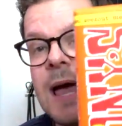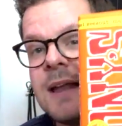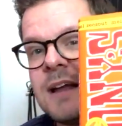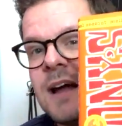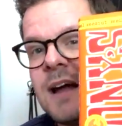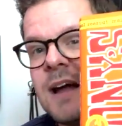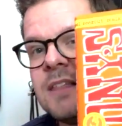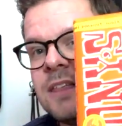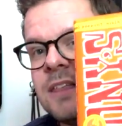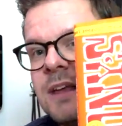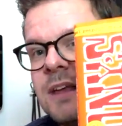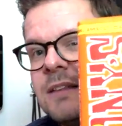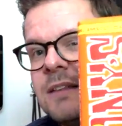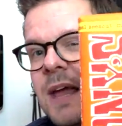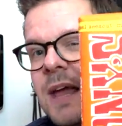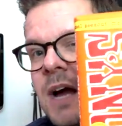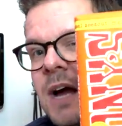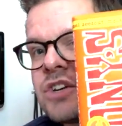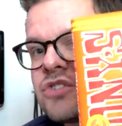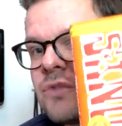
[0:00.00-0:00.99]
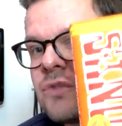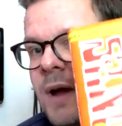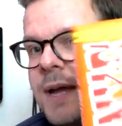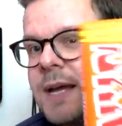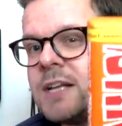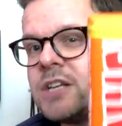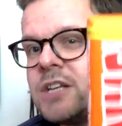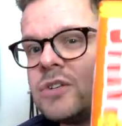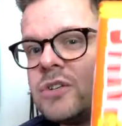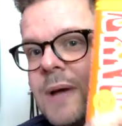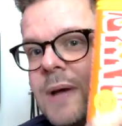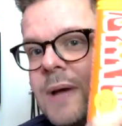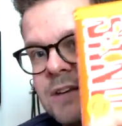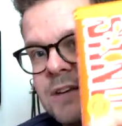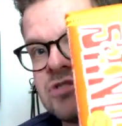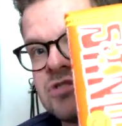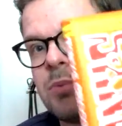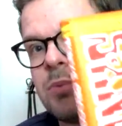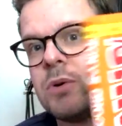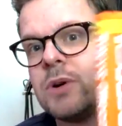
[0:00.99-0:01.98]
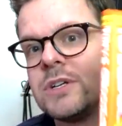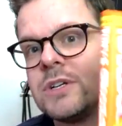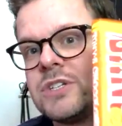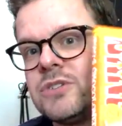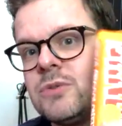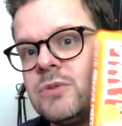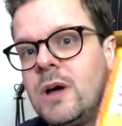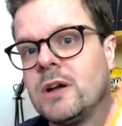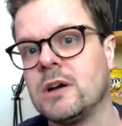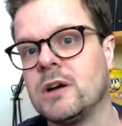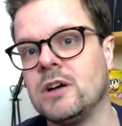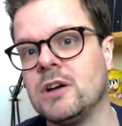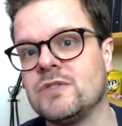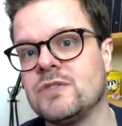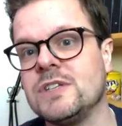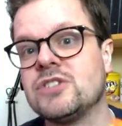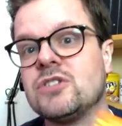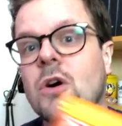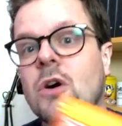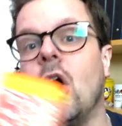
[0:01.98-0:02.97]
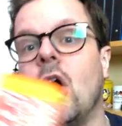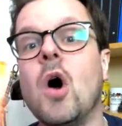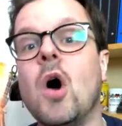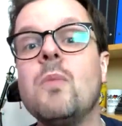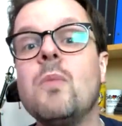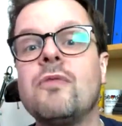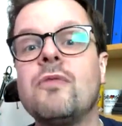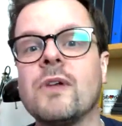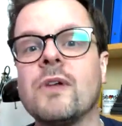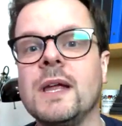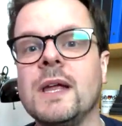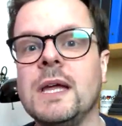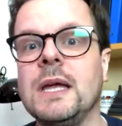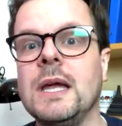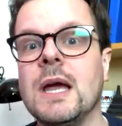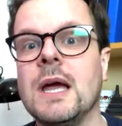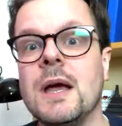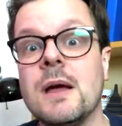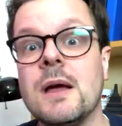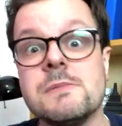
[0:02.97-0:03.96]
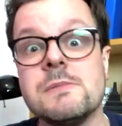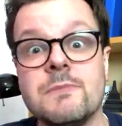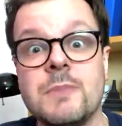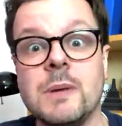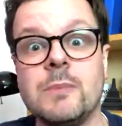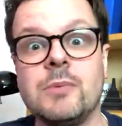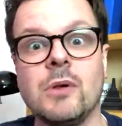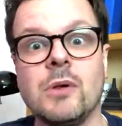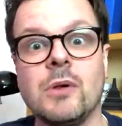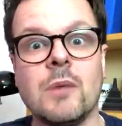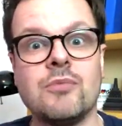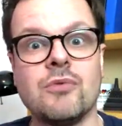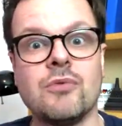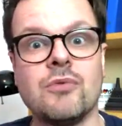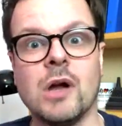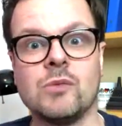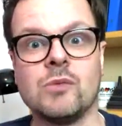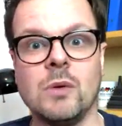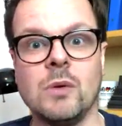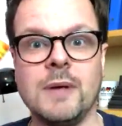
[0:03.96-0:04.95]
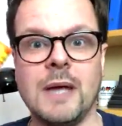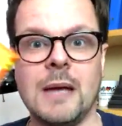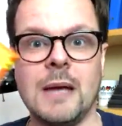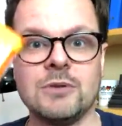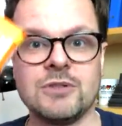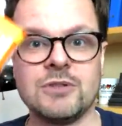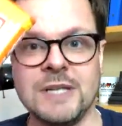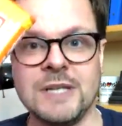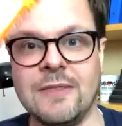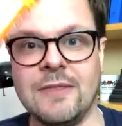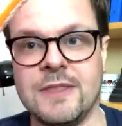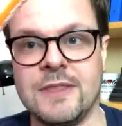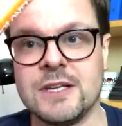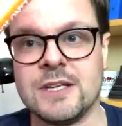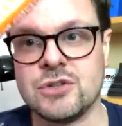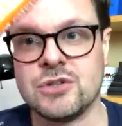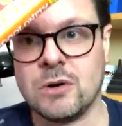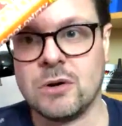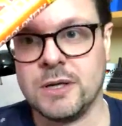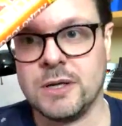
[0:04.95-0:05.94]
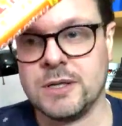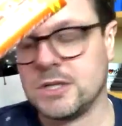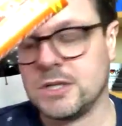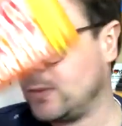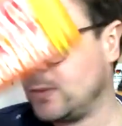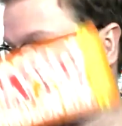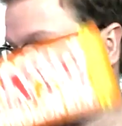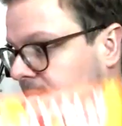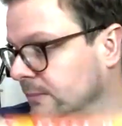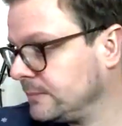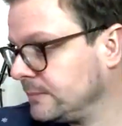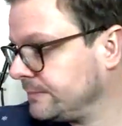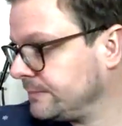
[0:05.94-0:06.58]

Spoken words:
and I think they are trying to export to other countries. So hopefully, people abroad will be able to get this chocolate as well.